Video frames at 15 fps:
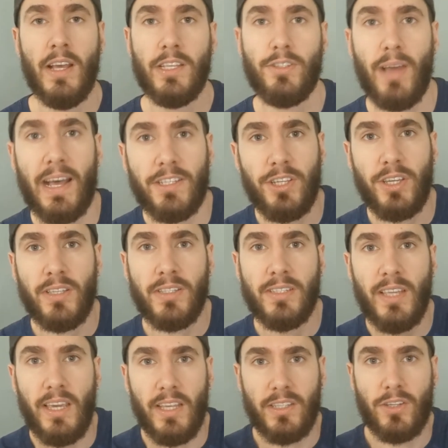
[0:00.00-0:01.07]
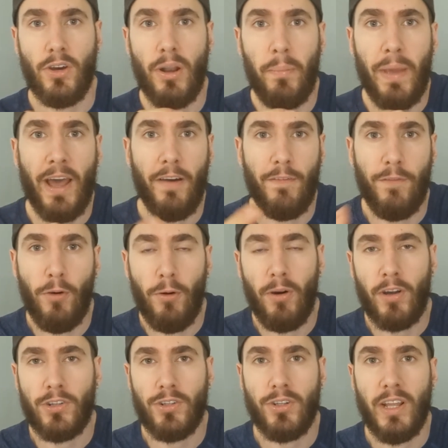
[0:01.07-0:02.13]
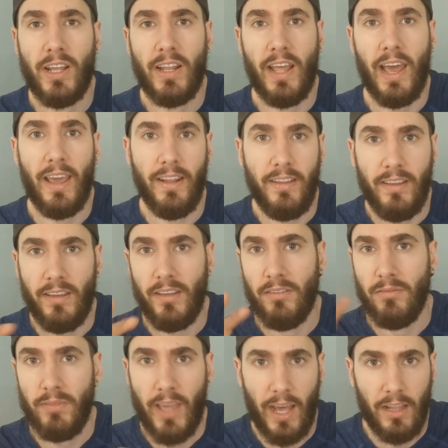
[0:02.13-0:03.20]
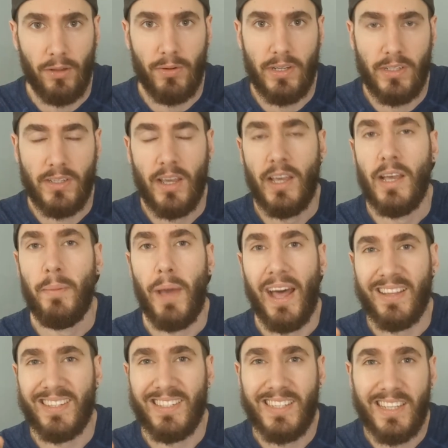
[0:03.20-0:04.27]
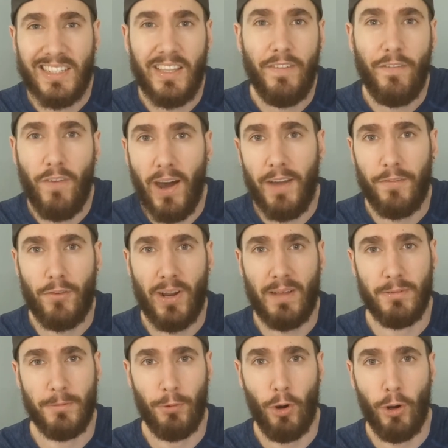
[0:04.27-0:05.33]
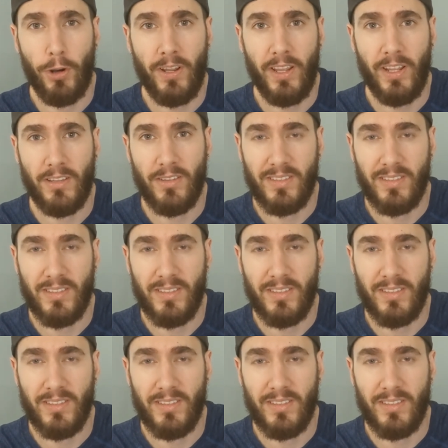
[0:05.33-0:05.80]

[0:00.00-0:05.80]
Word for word: So as you can see, it's got about 480 calories, about 65 grams of protein.